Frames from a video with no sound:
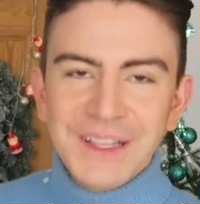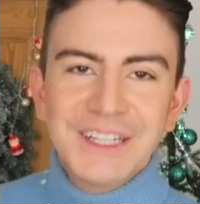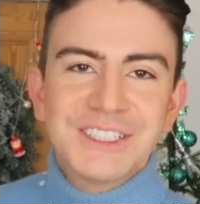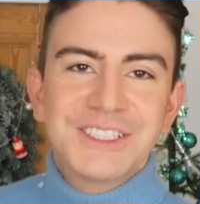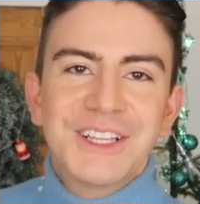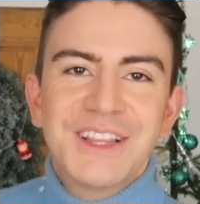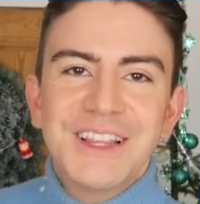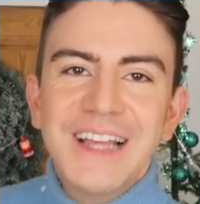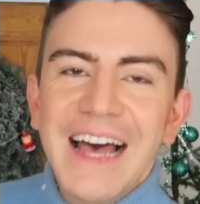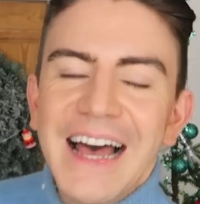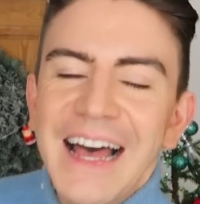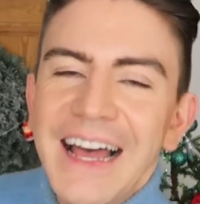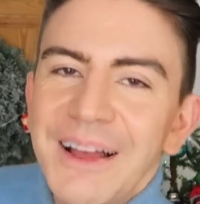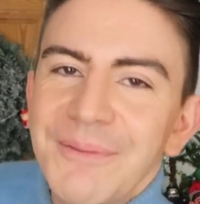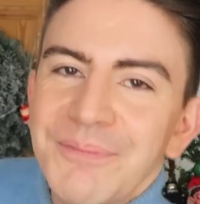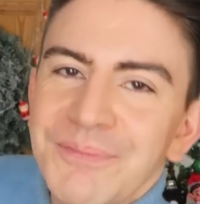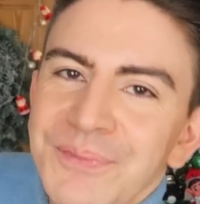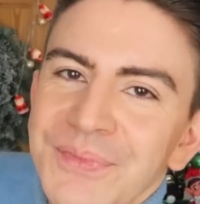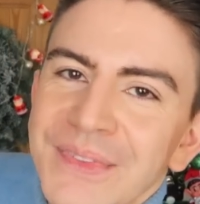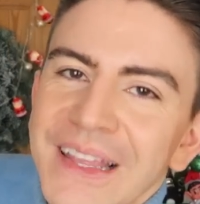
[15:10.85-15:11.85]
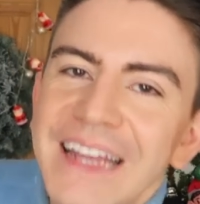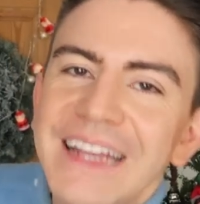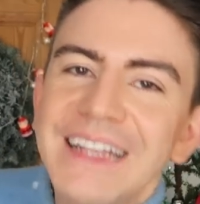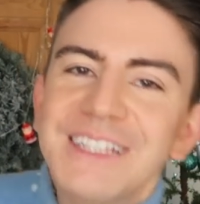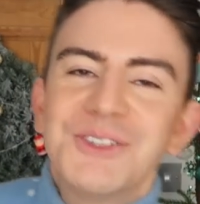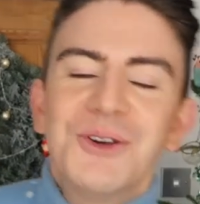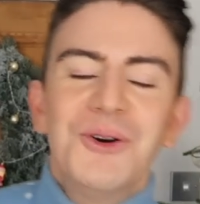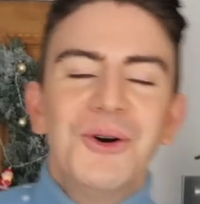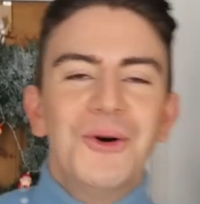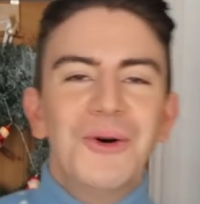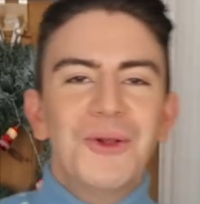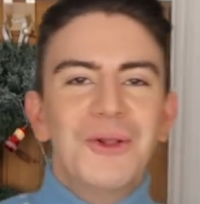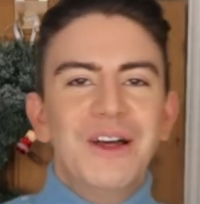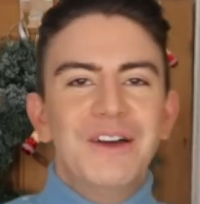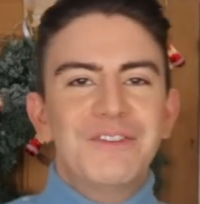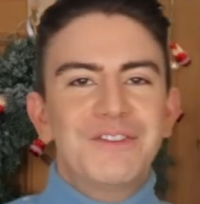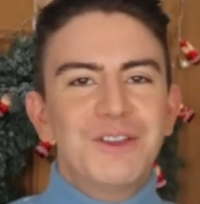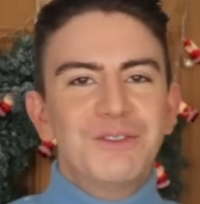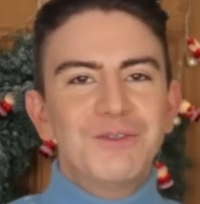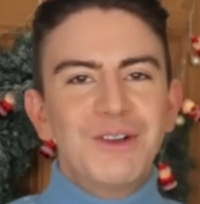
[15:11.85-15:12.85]
So that is all
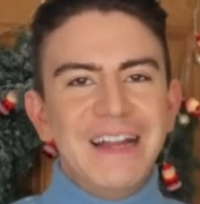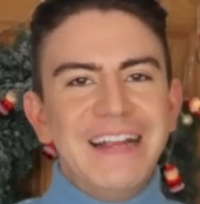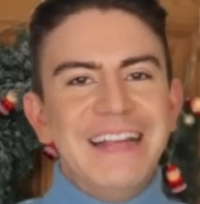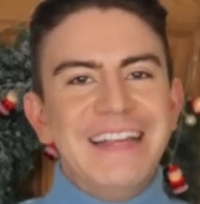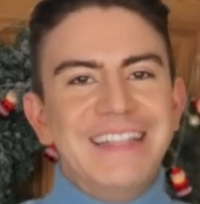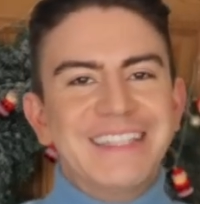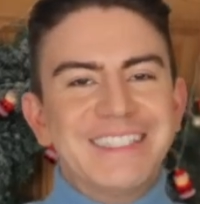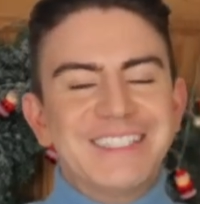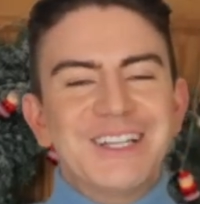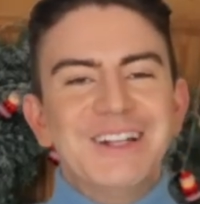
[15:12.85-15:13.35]
of the wreaths.